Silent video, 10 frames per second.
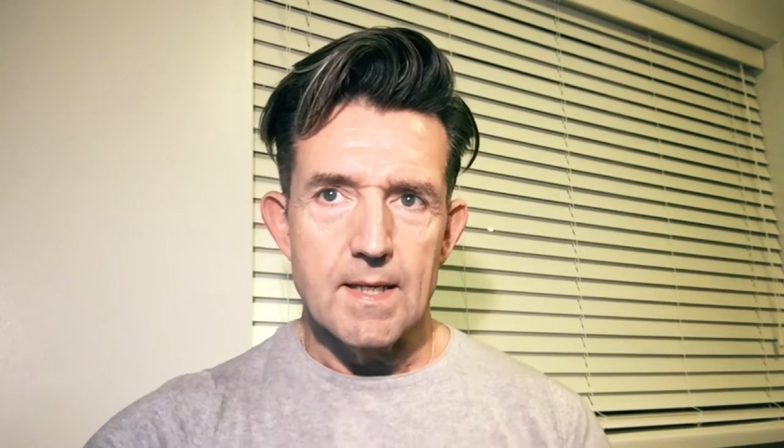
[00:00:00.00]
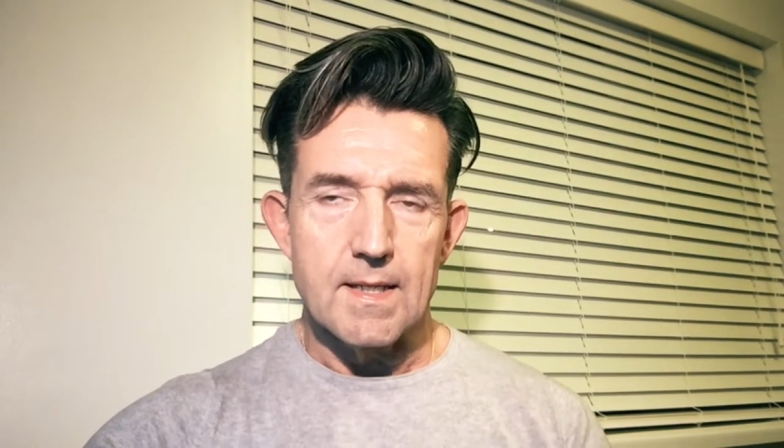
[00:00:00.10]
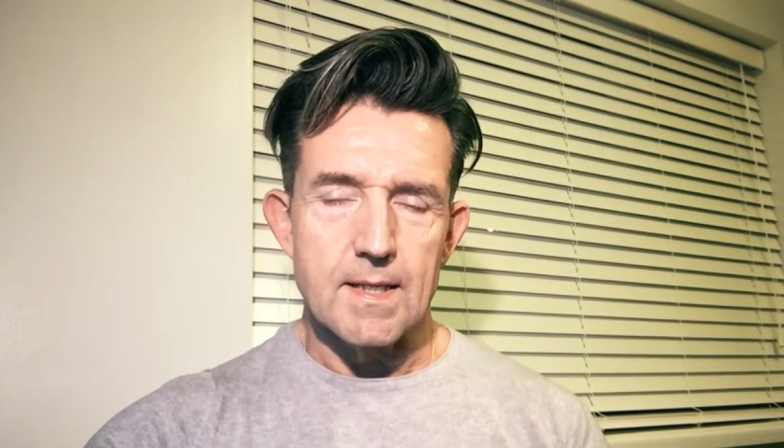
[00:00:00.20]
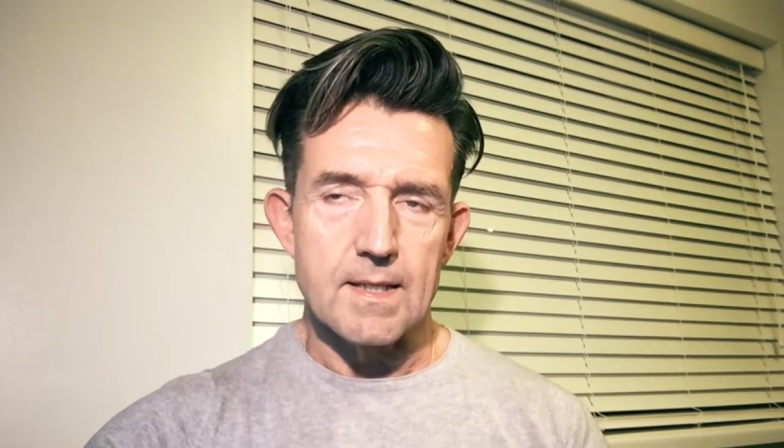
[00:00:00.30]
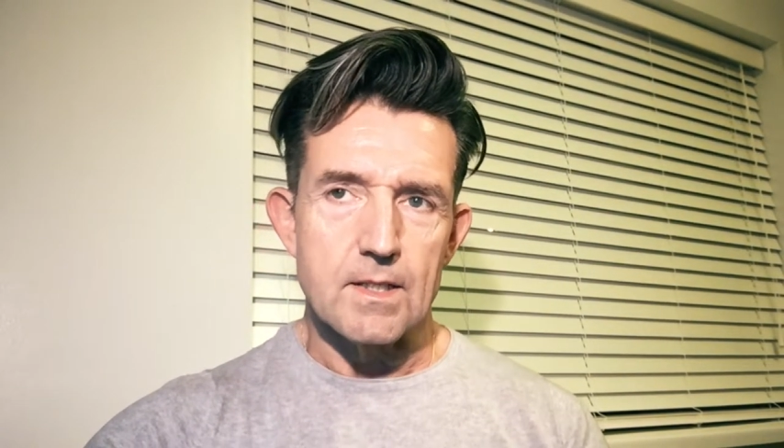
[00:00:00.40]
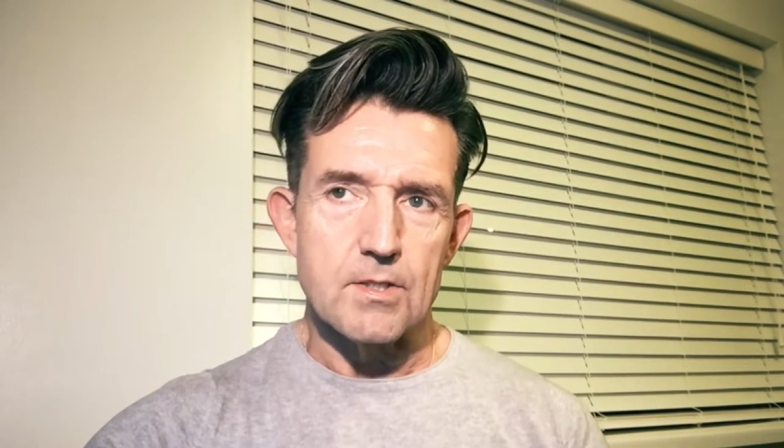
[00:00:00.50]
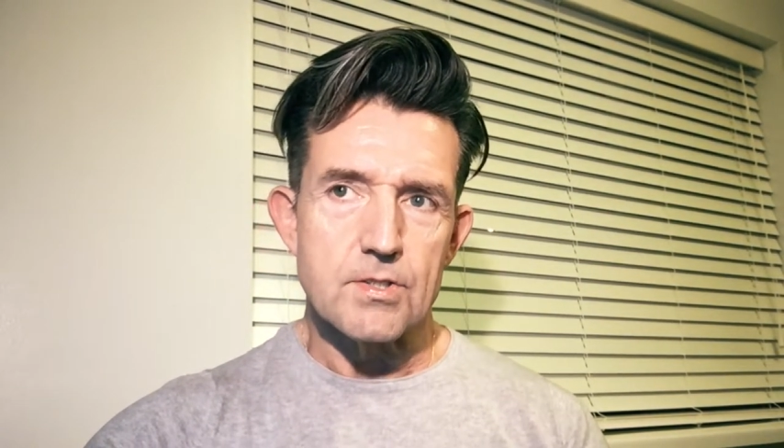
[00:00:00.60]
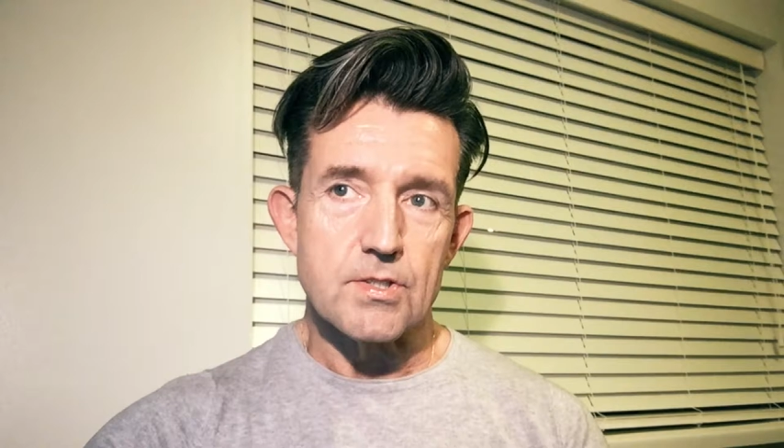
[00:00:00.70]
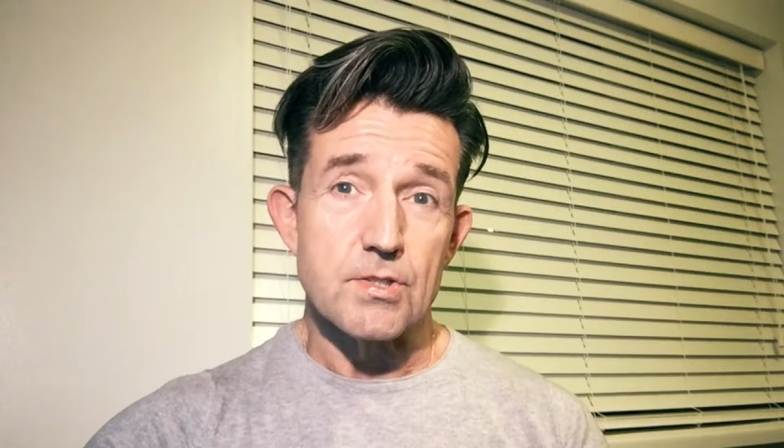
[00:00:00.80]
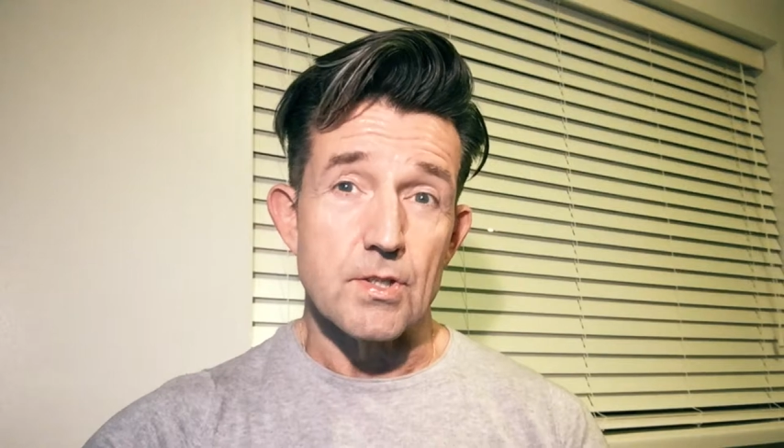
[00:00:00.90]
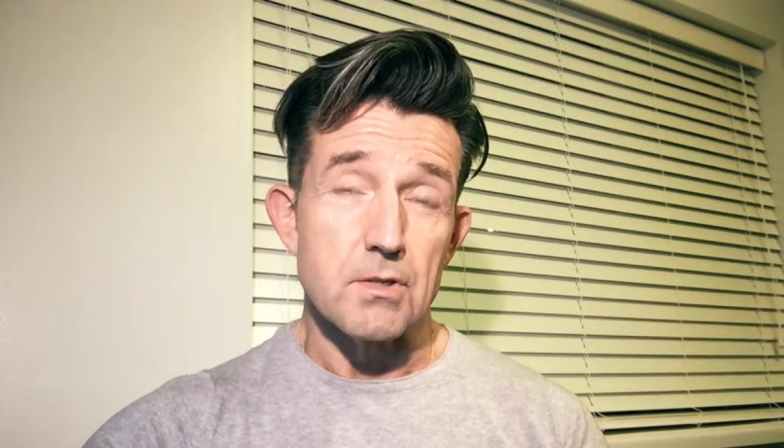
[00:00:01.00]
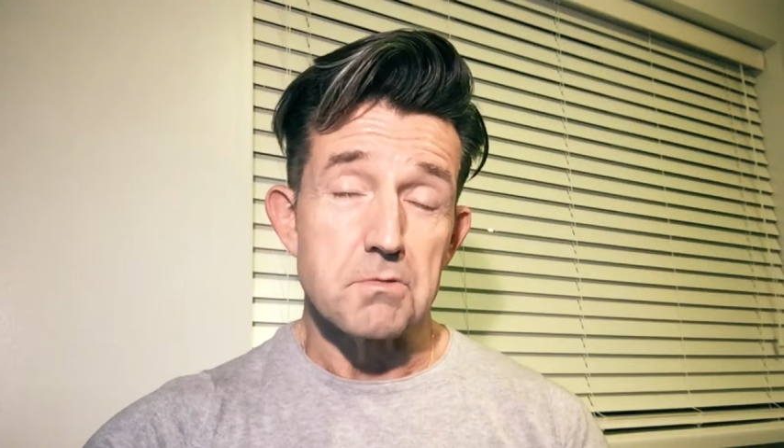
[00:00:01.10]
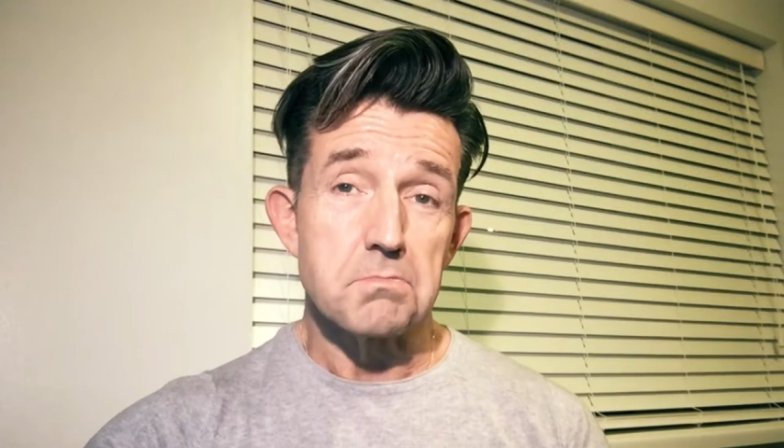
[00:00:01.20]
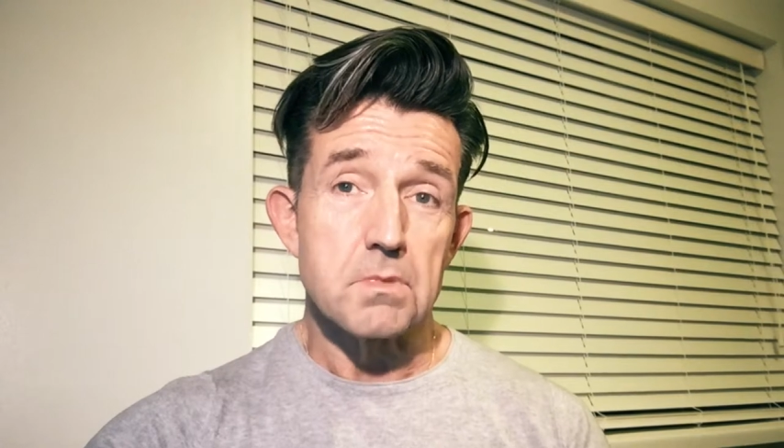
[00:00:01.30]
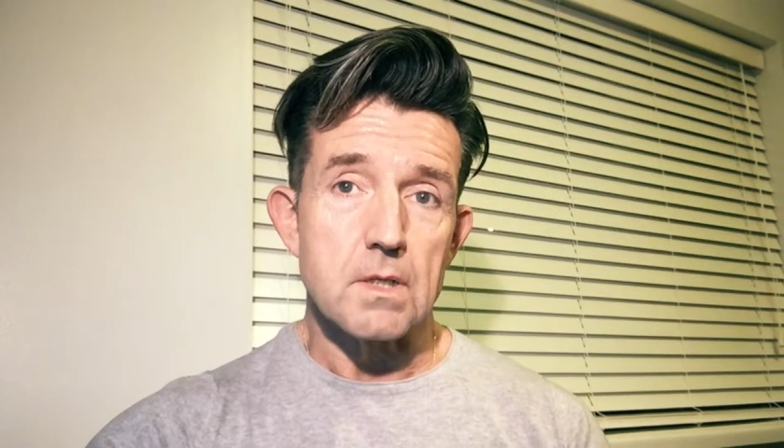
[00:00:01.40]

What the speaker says: and I had lost a stone.